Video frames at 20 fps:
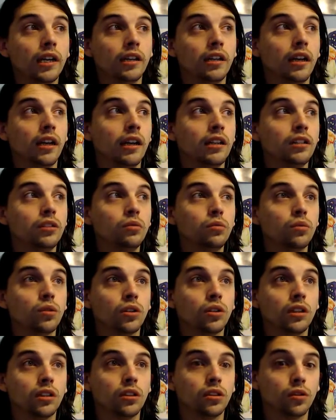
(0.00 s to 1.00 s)
and you look
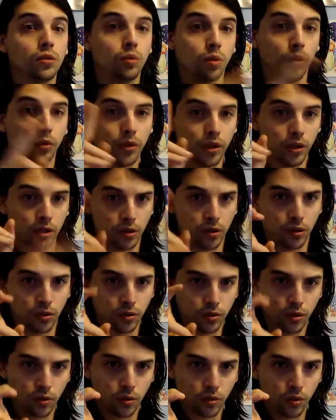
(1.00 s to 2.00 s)
at, quote, the
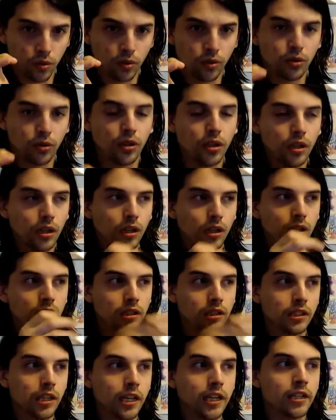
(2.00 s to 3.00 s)
hardcore
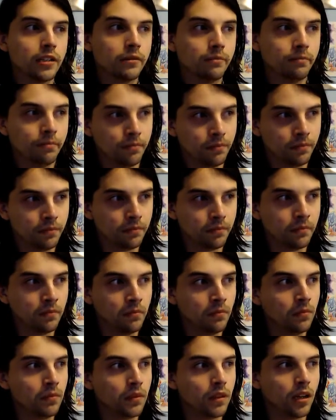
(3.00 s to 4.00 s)
game
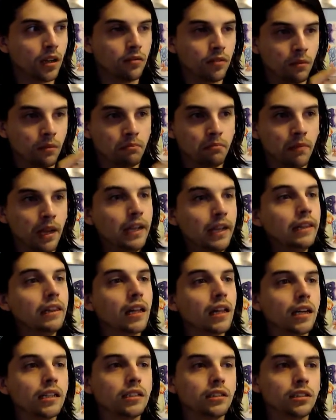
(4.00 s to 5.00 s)
of the
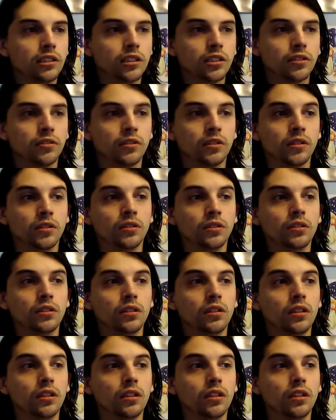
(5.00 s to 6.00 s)
mainline series,
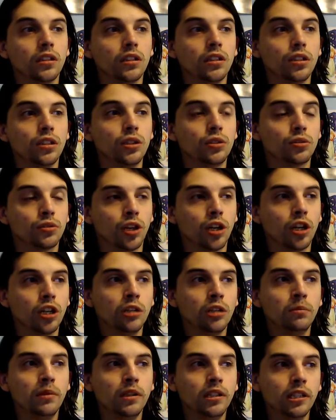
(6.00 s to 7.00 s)
you're talking
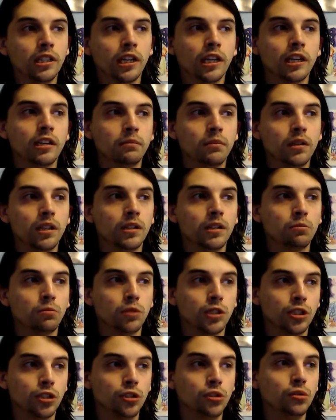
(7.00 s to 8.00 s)
about a game in
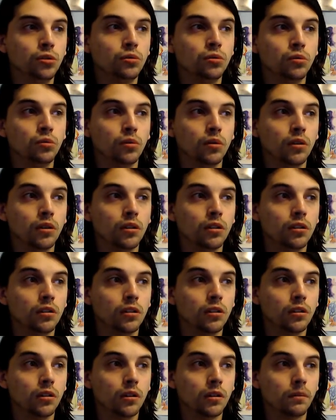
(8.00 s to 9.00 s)
which you
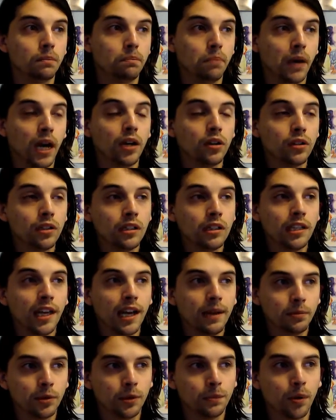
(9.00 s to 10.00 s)
battle and
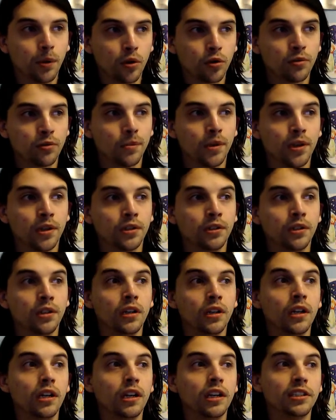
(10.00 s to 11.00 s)
capture Pokemon,
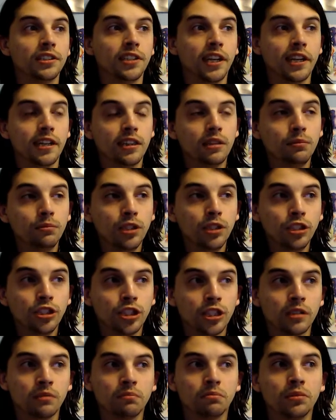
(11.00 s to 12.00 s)
take them to
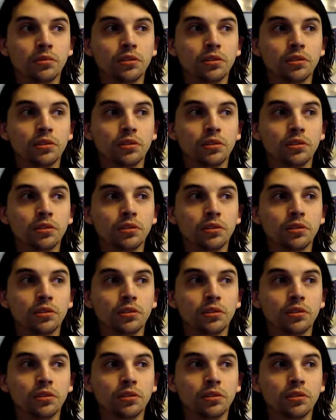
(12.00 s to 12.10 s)
gyms,